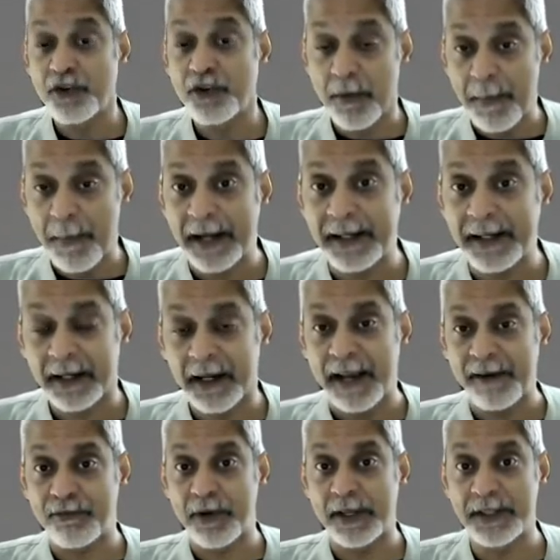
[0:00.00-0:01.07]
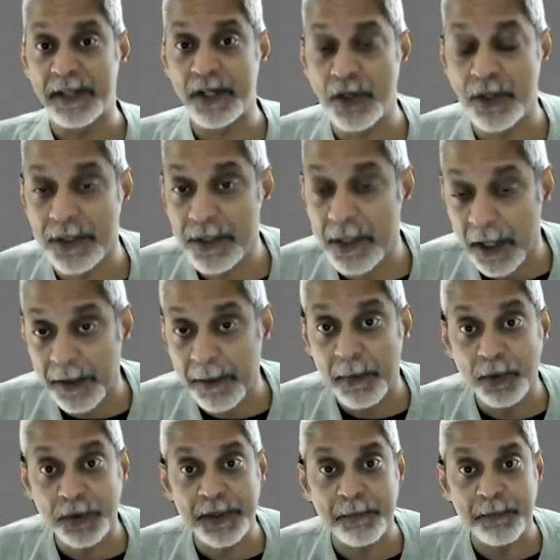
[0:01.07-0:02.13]
dramatic life transitions are the
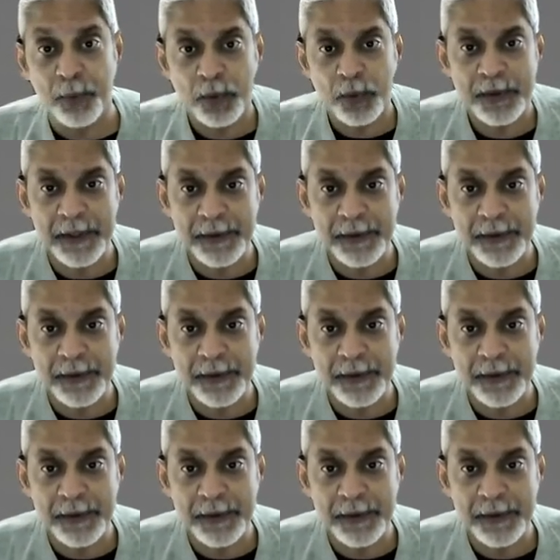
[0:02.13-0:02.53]
most important,